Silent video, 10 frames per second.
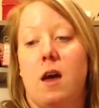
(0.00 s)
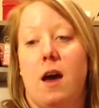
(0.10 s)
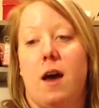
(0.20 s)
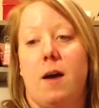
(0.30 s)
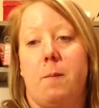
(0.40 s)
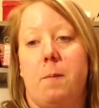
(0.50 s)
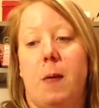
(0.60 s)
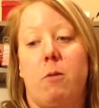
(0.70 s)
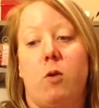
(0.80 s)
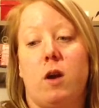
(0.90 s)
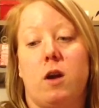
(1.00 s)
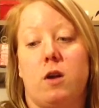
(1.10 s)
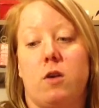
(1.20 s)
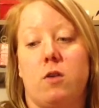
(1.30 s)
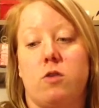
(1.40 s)
I'm going on a
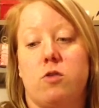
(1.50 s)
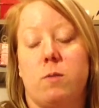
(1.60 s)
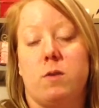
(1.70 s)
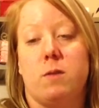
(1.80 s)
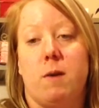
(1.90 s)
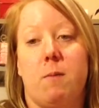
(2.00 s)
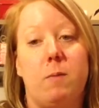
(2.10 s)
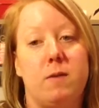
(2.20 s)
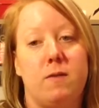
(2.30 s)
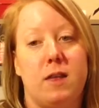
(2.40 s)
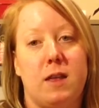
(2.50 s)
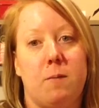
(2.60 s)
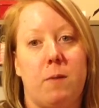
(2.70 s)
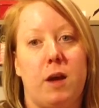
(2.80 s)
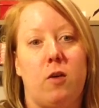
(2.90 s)
girls' trip with my mom to visit
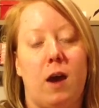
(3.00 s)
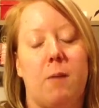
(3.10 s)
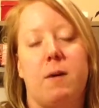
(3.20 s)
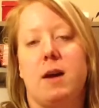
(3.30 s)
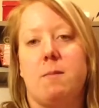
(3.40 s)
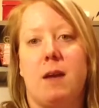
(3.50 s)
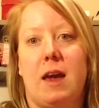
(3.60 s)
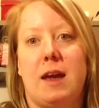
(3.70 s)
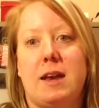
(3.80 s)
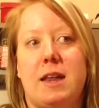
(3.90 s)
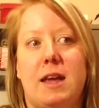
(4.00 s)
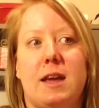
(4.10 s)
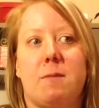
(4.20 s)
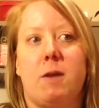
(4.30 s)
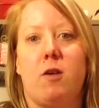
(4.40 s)
my grandma and my auntie
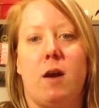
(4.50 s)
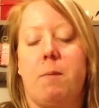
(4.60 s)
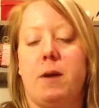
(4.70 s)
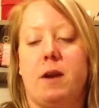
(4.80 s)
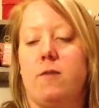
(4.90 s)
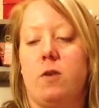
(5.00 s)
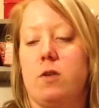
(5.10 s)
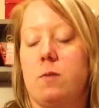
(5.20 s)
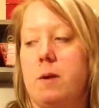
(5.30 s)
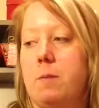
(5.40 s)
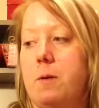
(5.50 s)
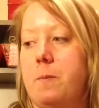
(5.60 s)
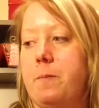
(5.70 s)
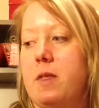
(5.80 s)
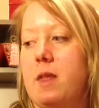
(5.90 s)
and my grandpa and a few other people
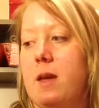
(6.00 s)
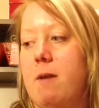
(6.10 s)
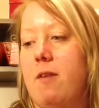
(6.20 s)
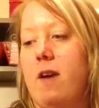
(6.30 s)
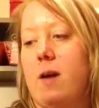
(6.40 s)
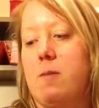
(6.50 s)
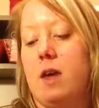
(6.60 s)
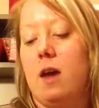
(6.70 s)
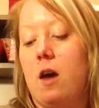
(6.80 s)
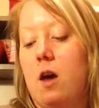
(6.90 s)
in my family.